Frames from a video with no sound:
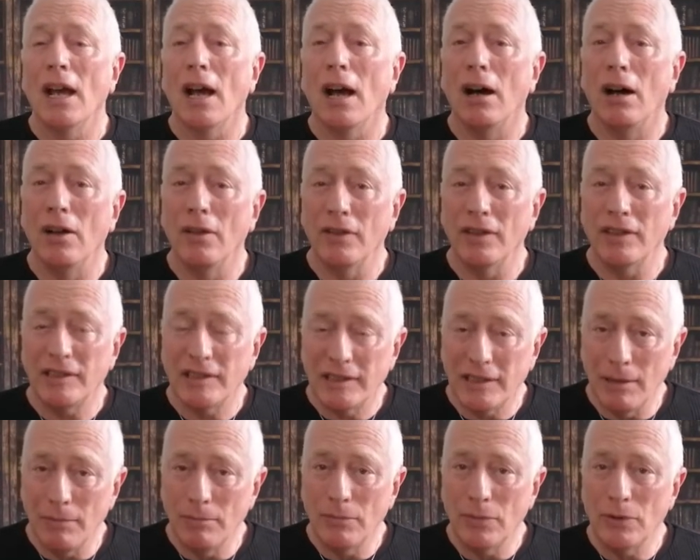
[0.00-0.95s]
are the
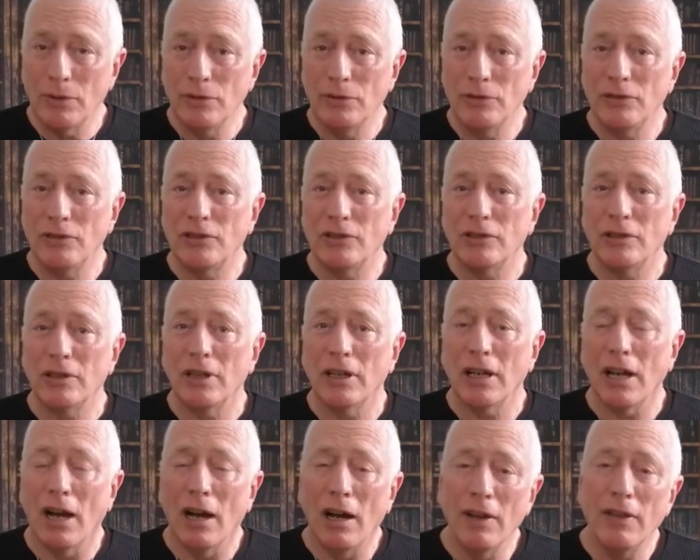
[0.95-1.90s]
symbols
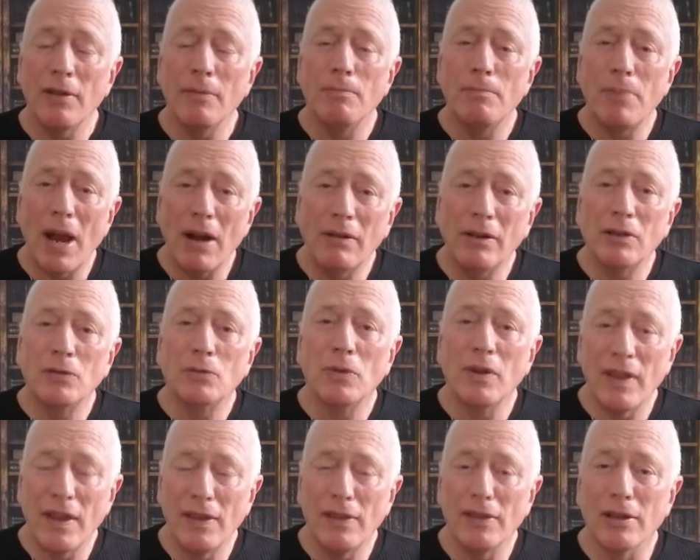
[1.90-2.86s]
either buried
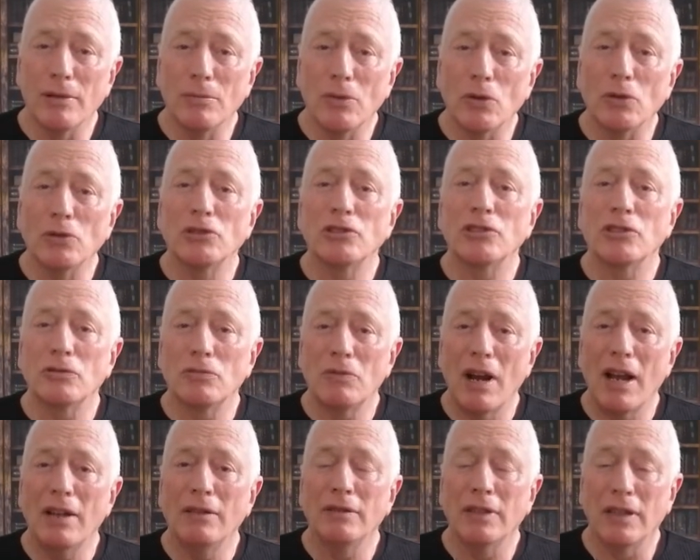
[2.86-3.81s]
within them or
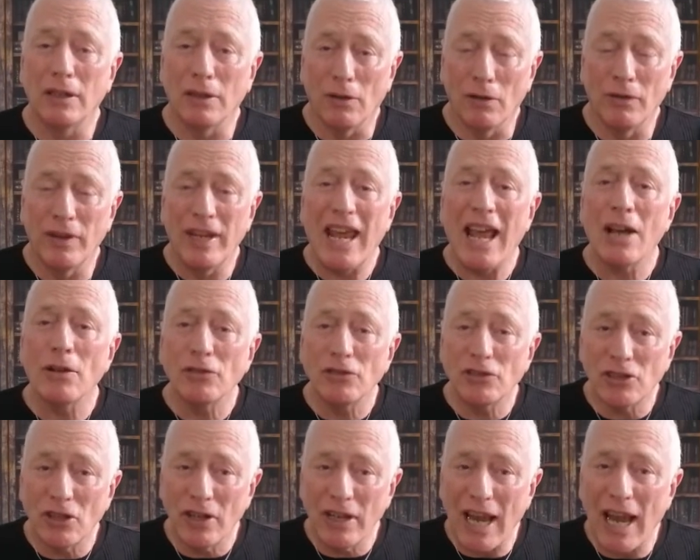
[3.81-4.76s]
surrounding on the
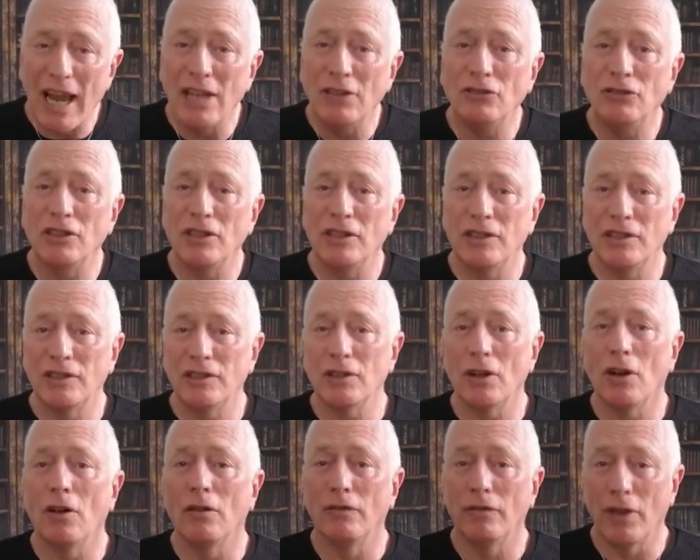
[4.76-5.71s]
outside edges
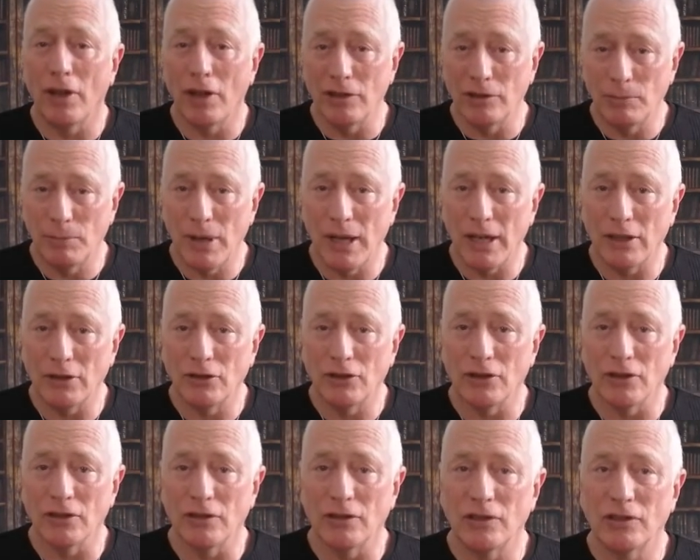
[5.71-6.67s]
of those
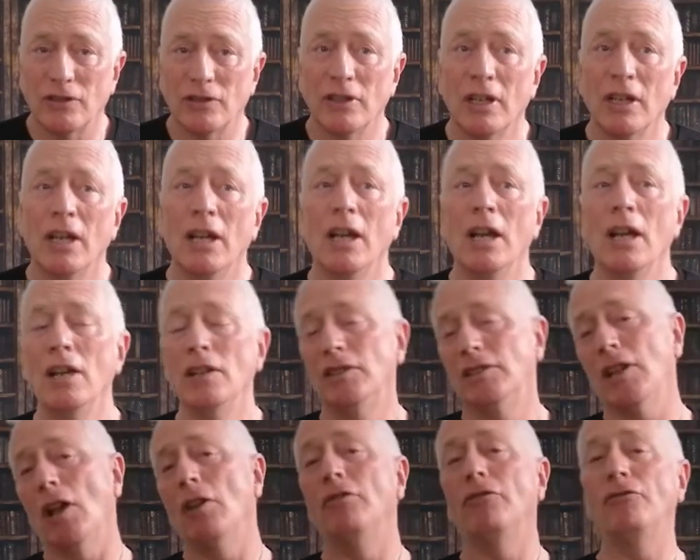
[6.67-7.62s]
pictures.
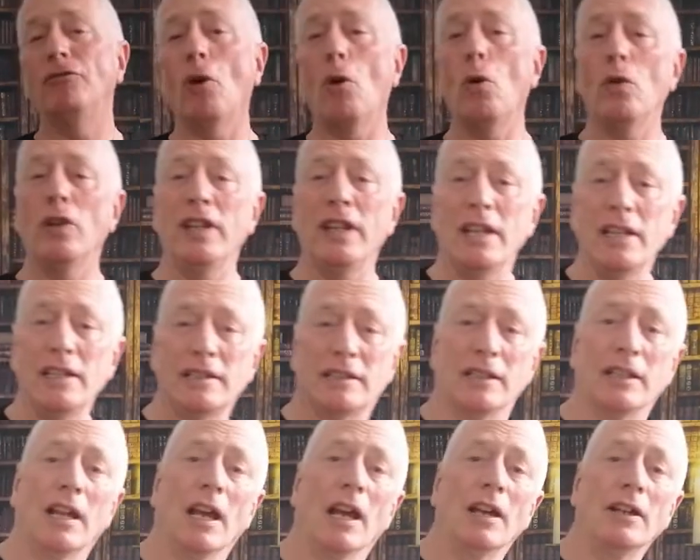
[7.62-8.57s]
So 4 years
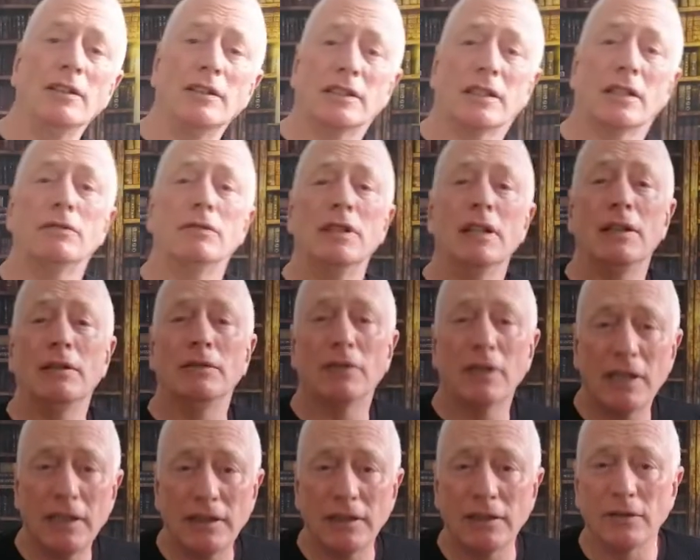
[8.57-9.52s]
ago, so really
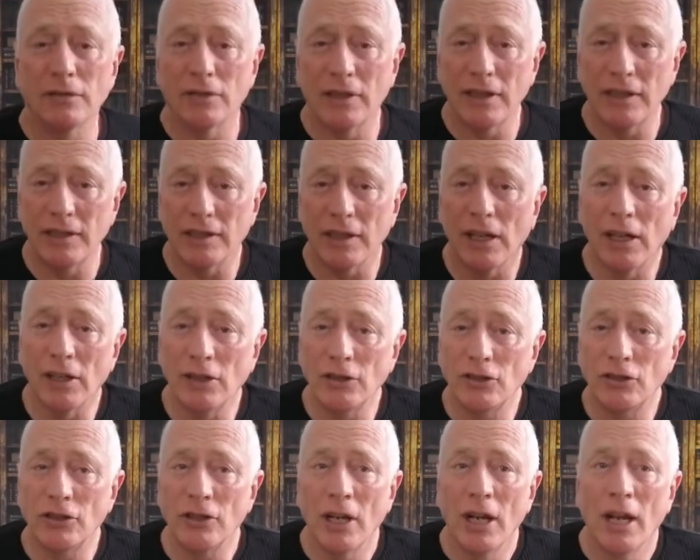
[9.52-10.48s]
recent
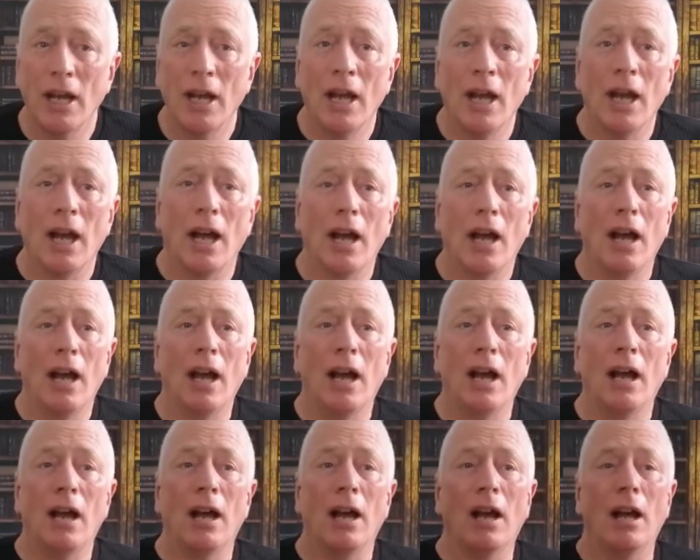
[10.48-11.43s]
research,
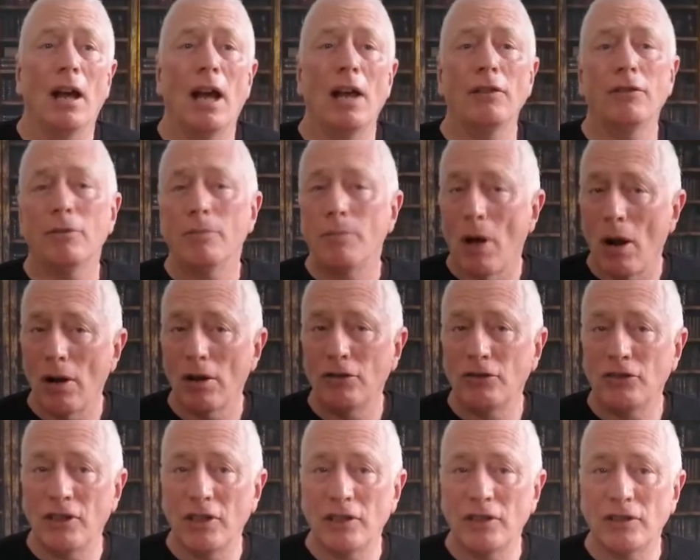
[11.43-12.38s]

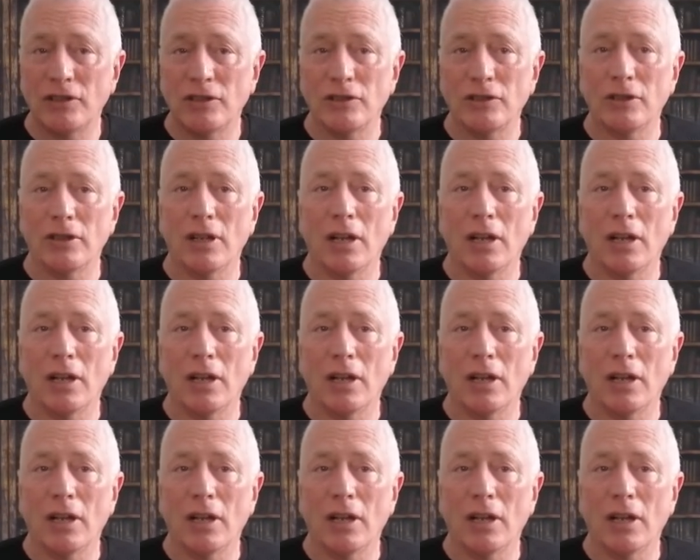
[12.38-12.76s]
anthropologist